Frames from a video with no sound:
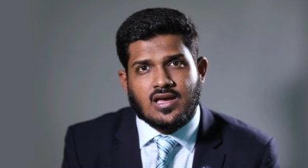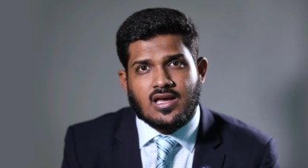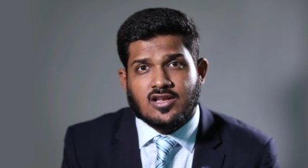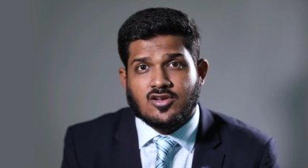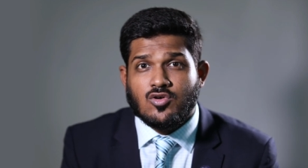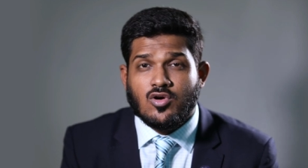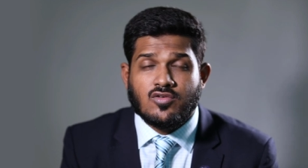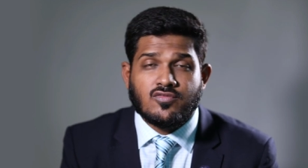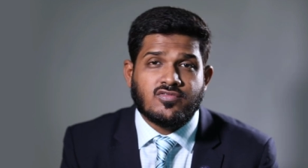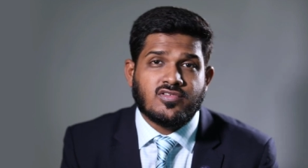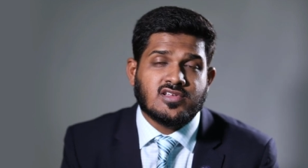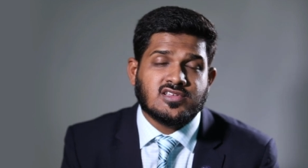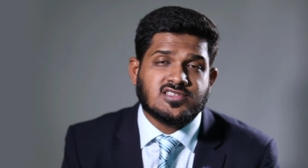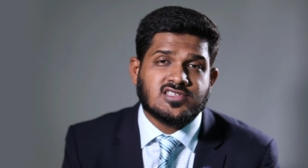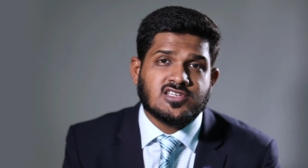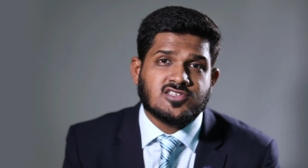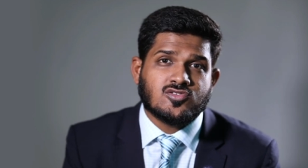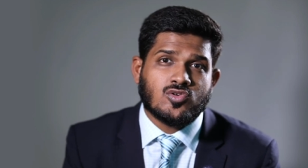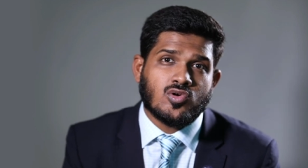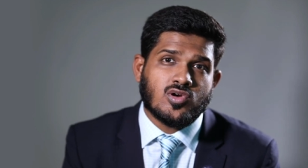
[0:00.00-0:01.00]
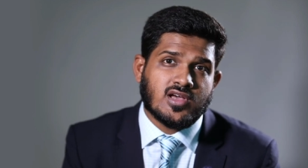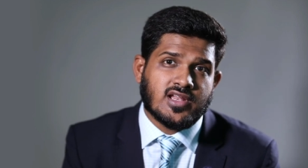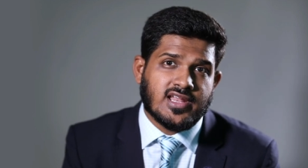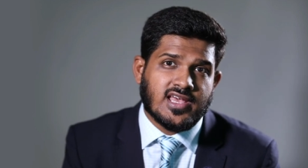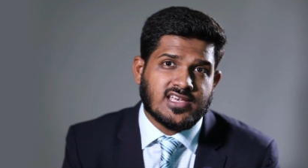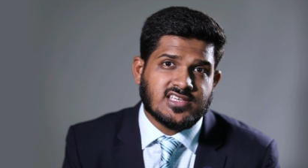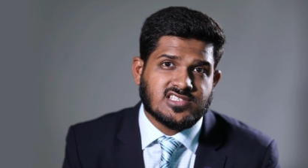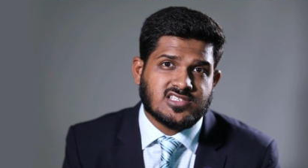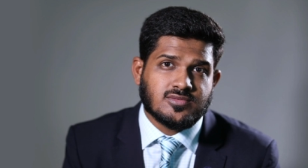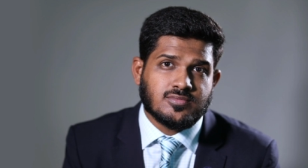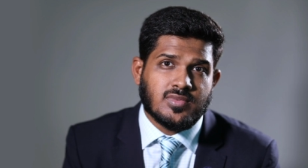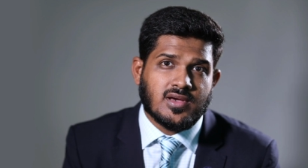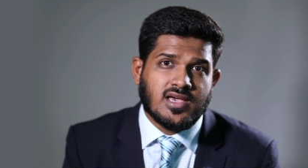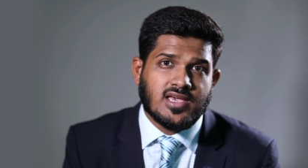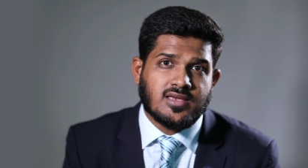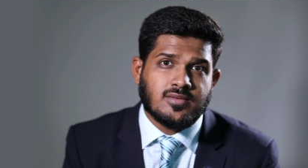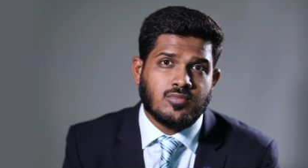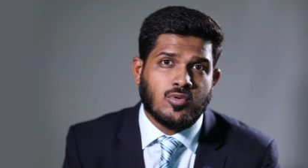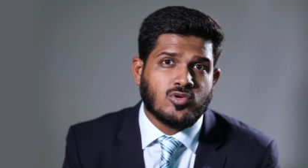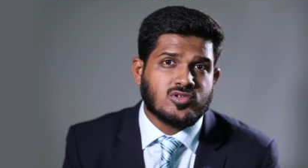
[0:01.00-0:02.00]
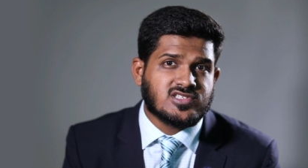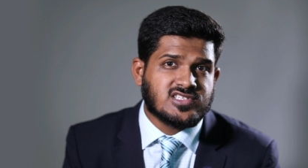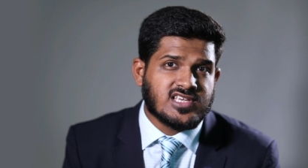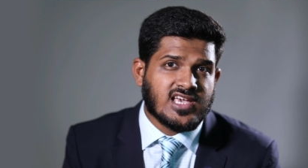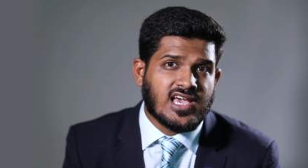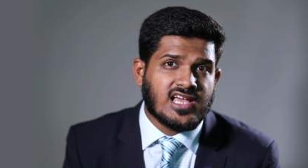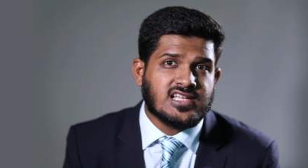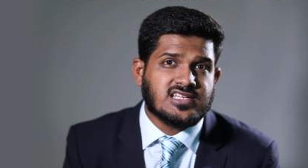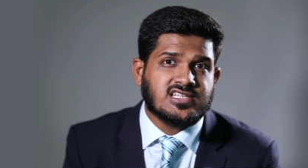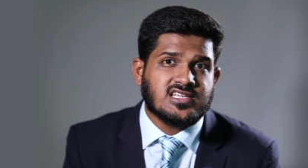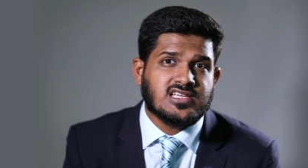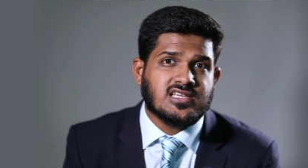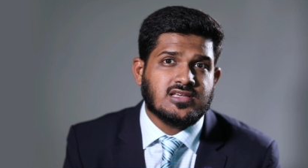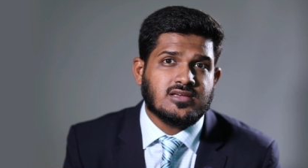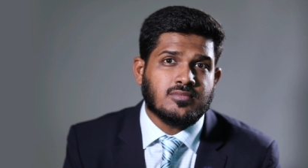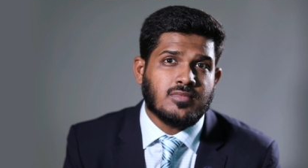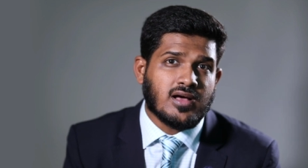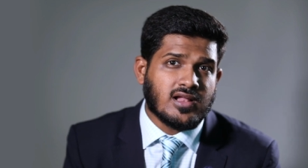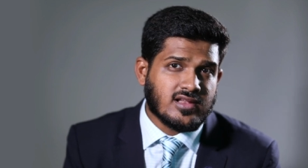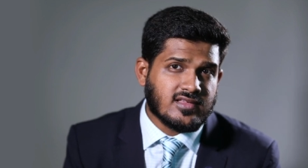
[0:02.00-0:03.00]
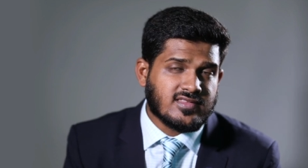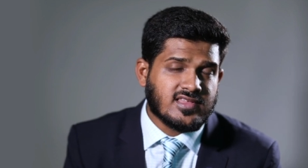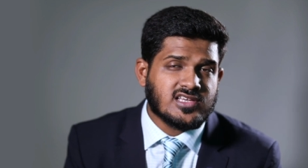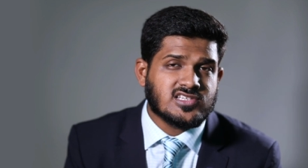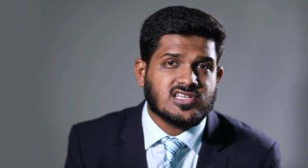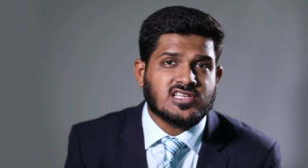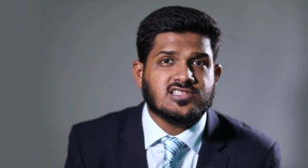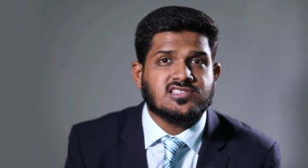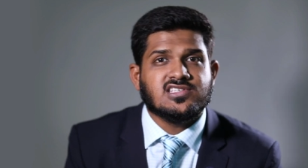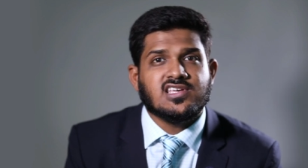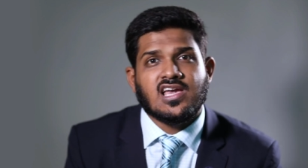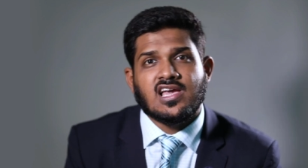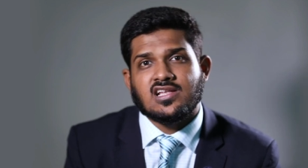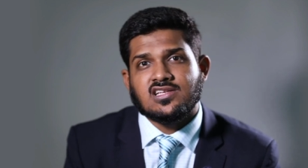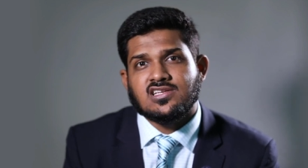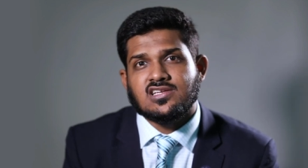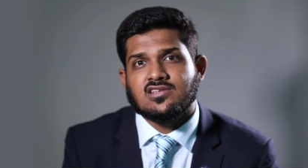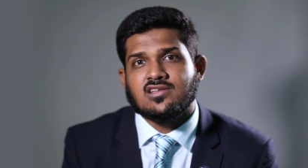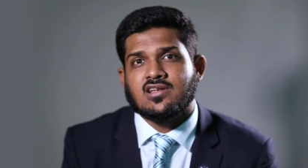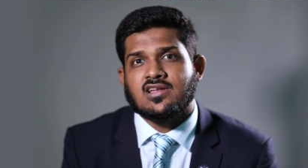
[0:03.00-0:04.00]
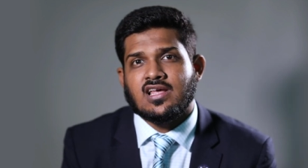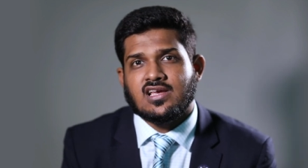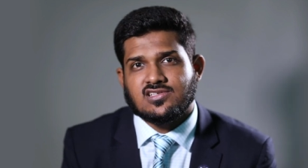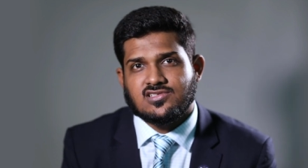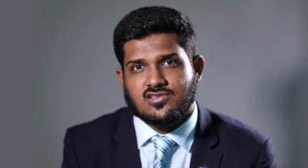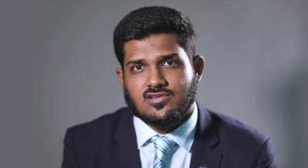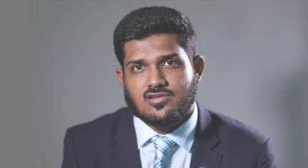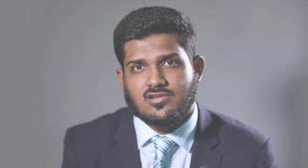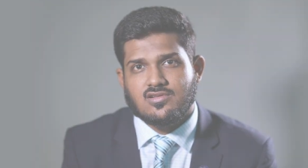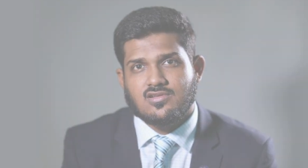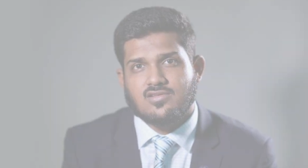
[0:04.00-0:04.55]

and conferences organized by both CILT Bangladesh and CILT International.